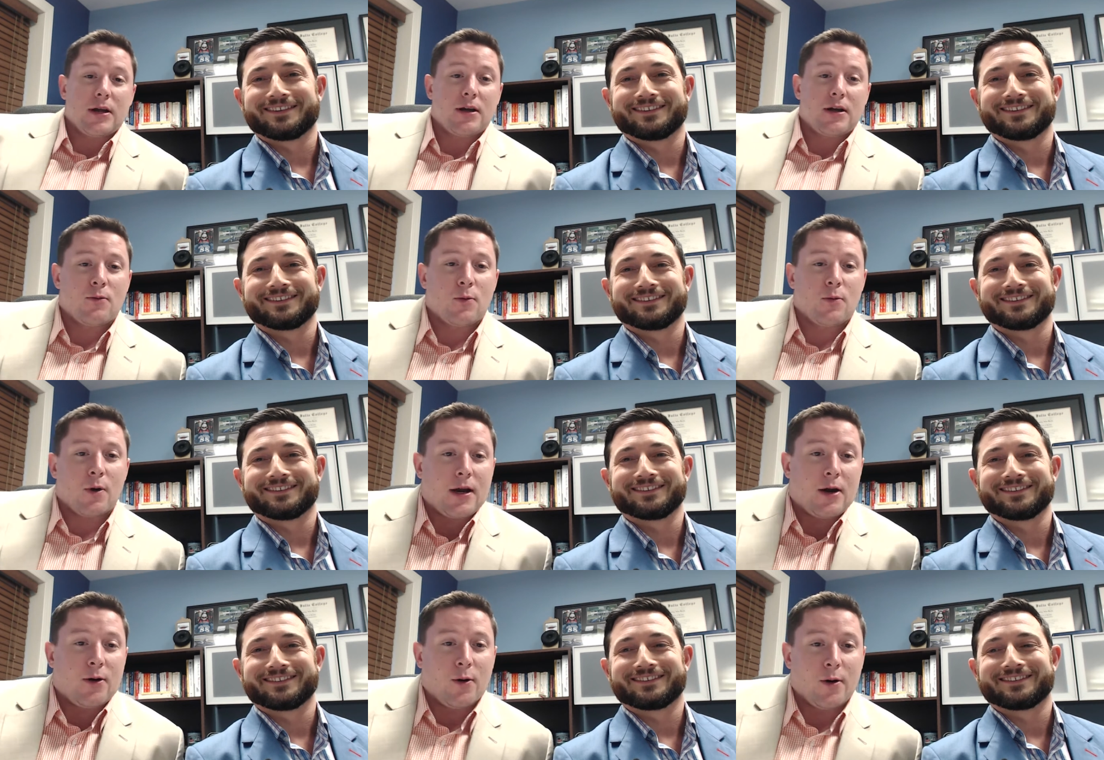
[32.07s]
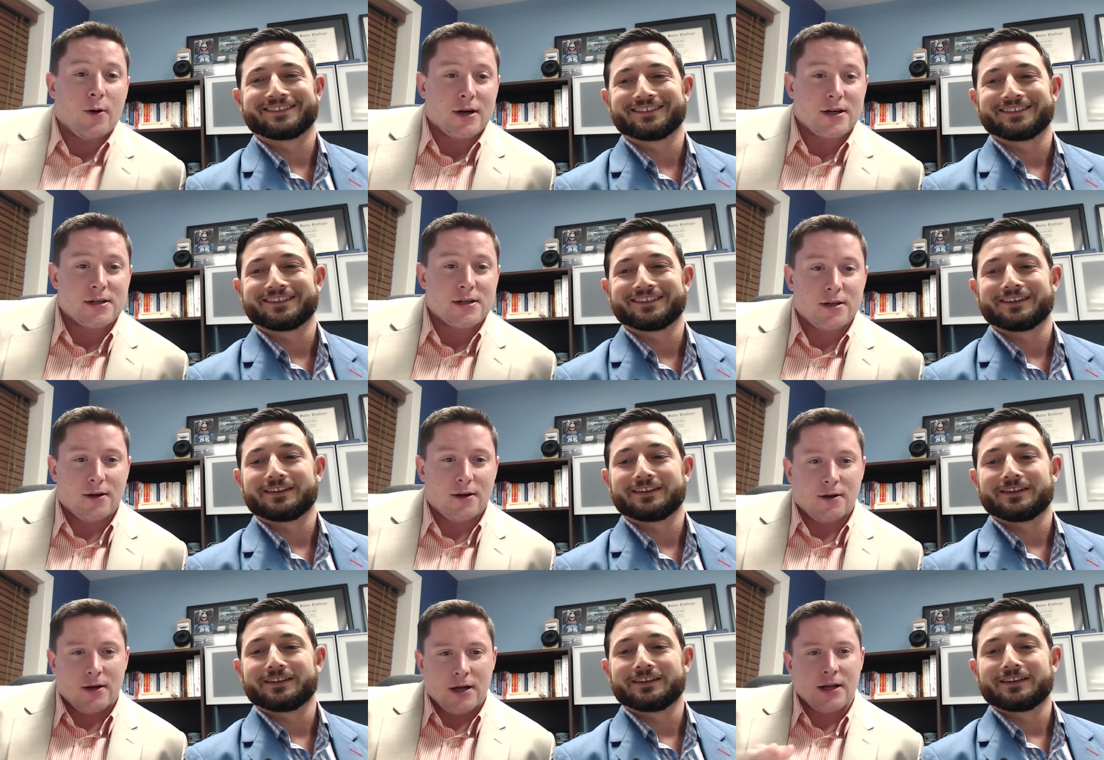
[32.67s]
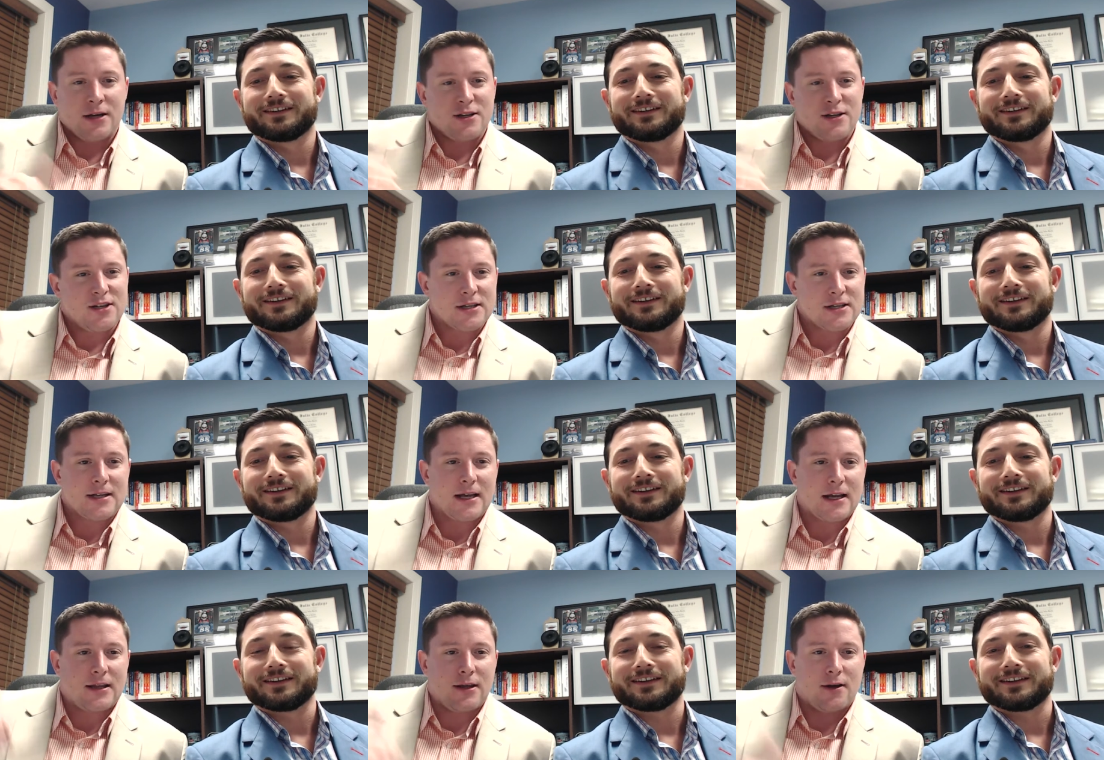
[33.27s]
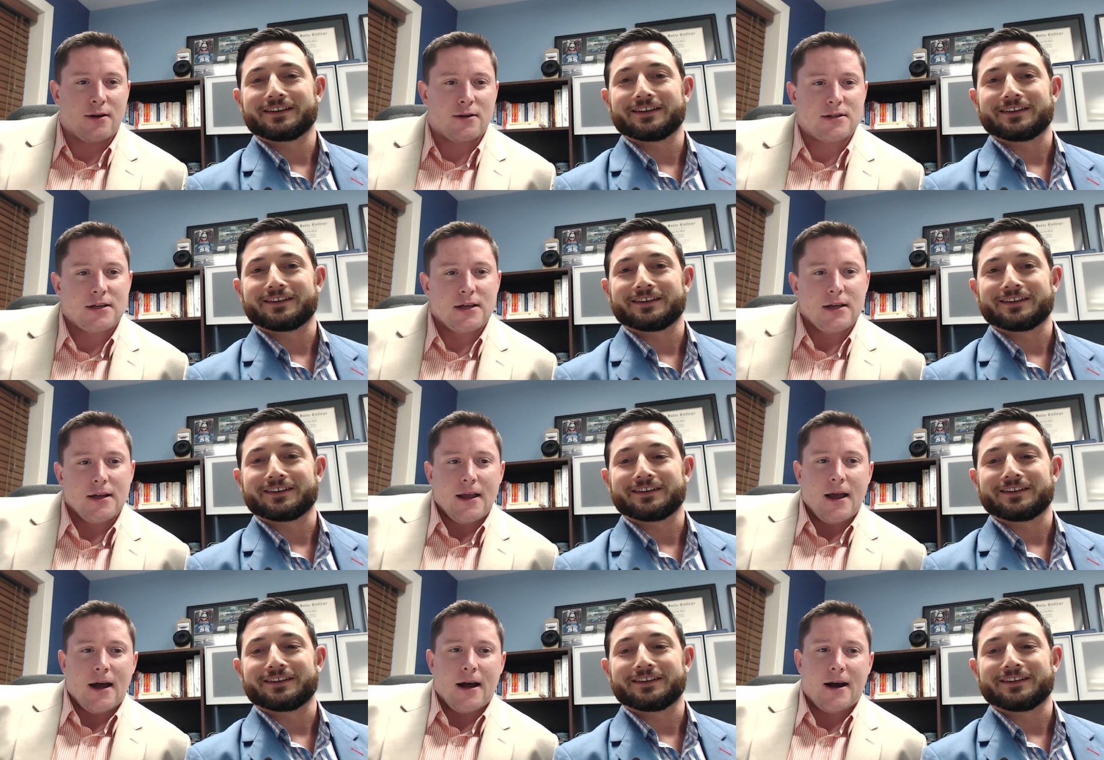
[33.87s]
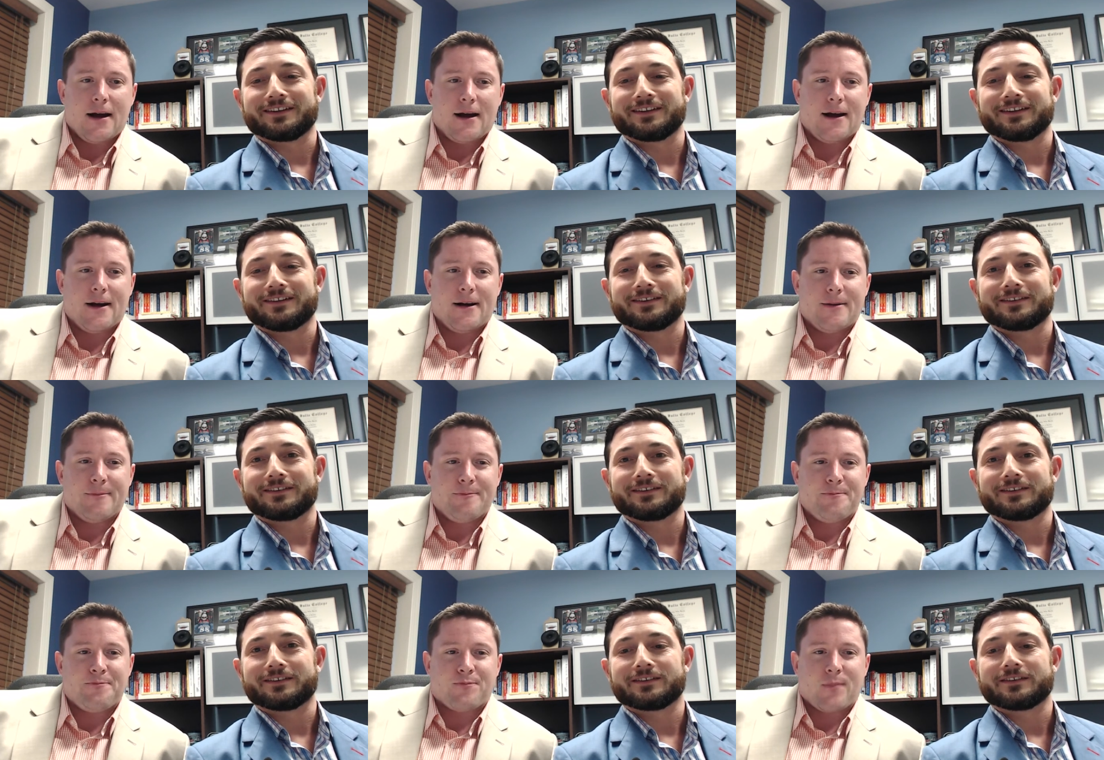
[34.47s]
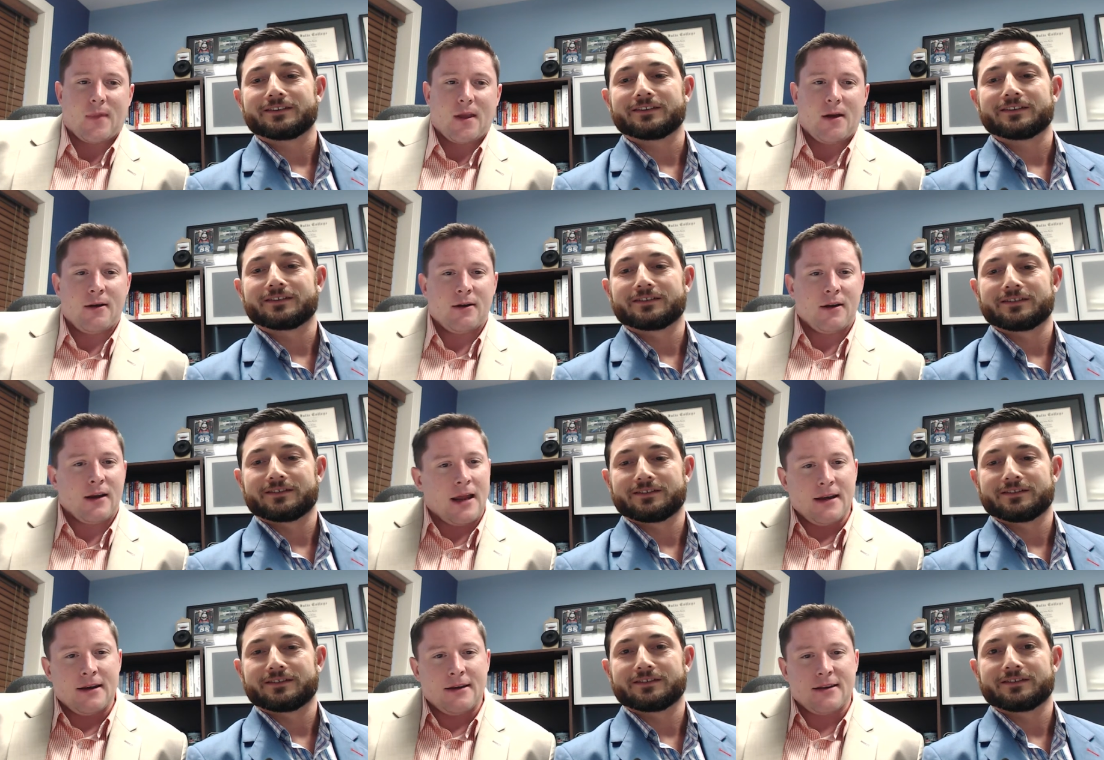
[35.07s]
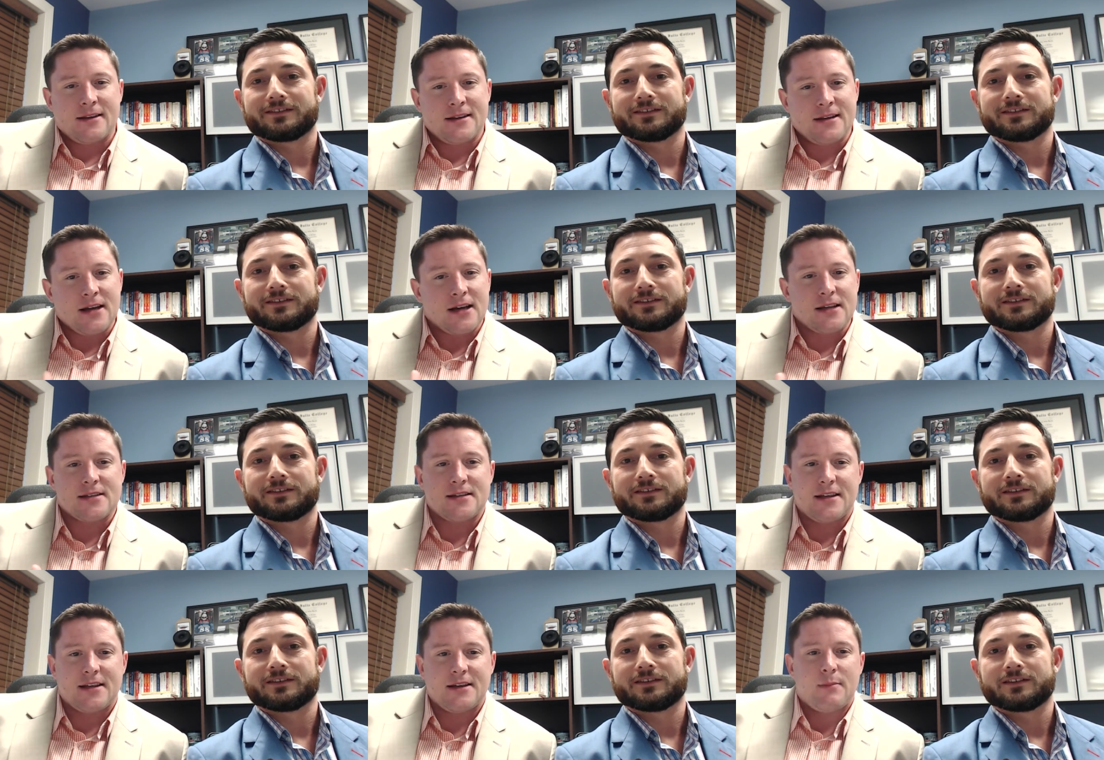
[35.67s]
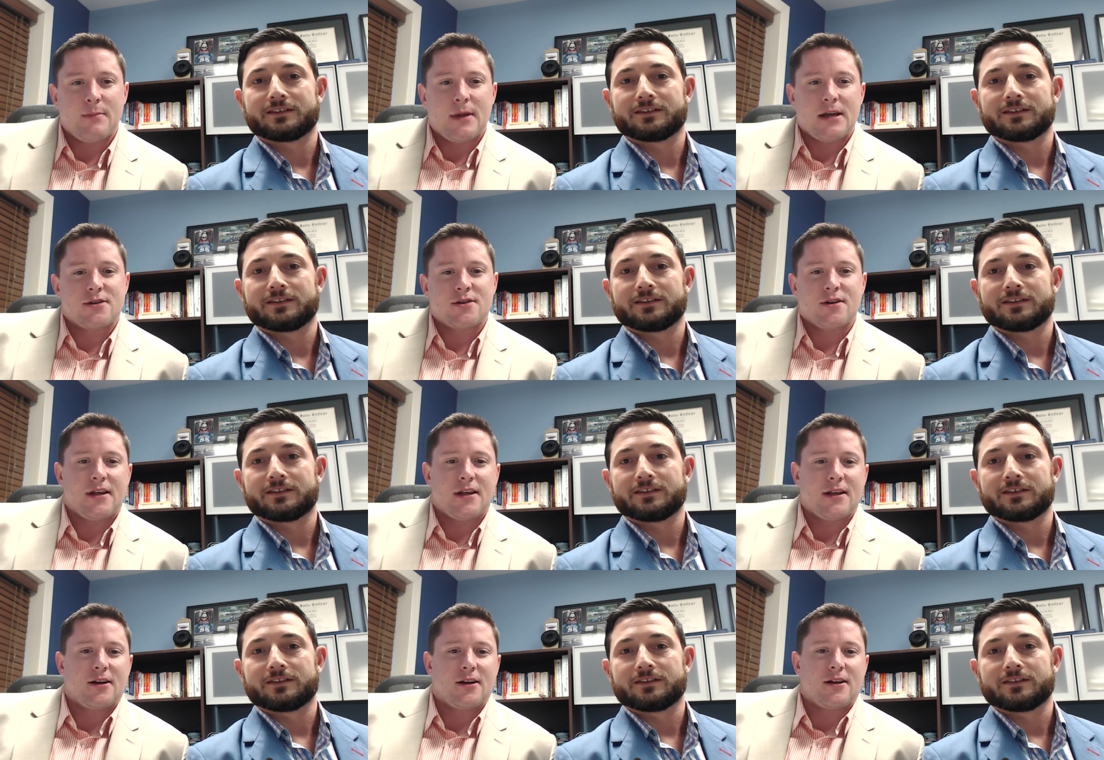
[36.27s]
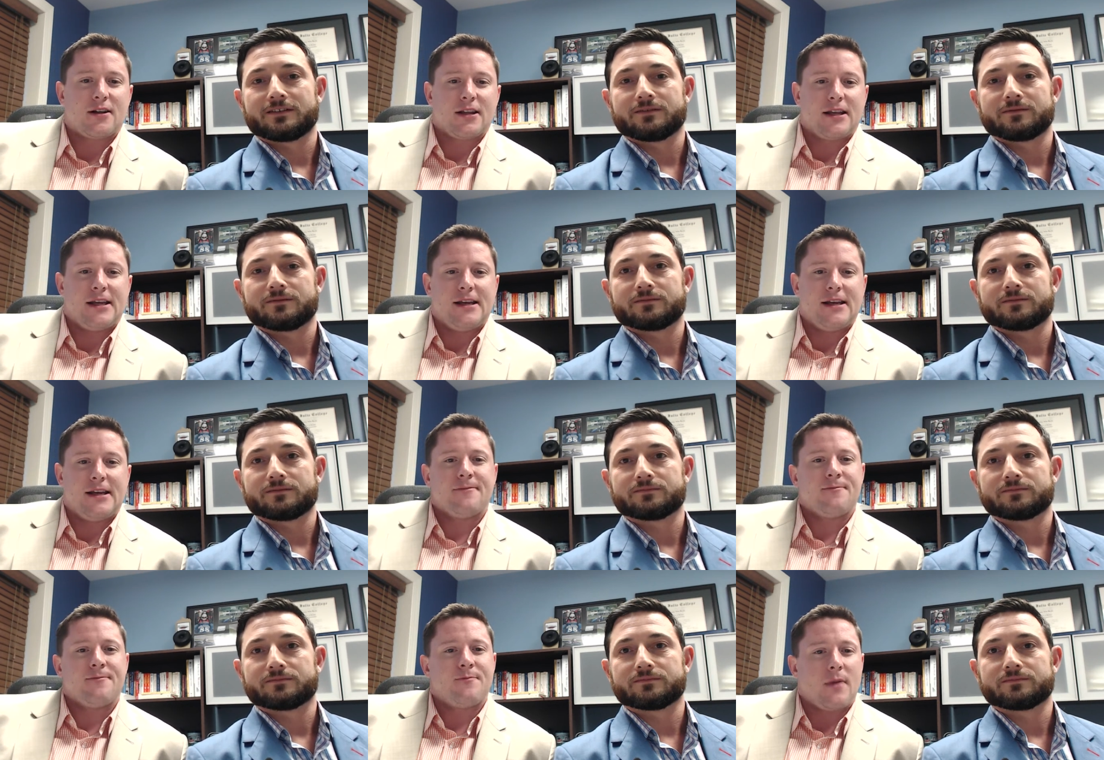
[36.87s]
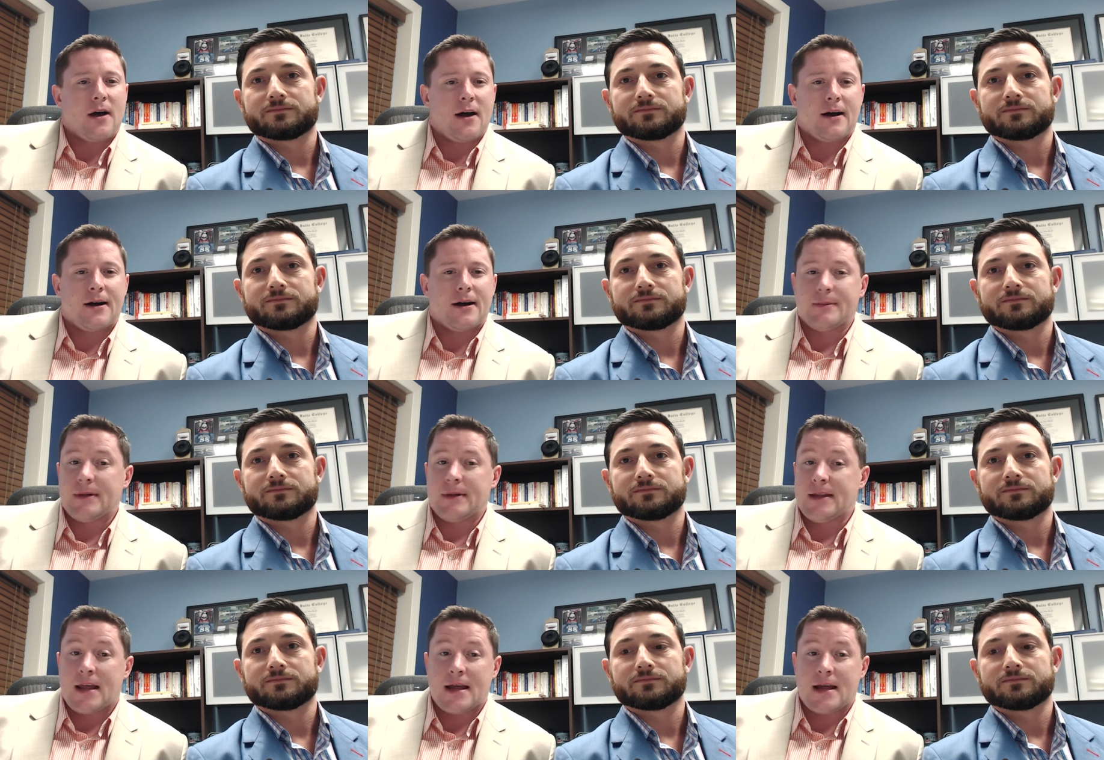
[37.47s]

Speaker 1: good working order. So just like those. Um, and dust them, make sure they look clean. Um, and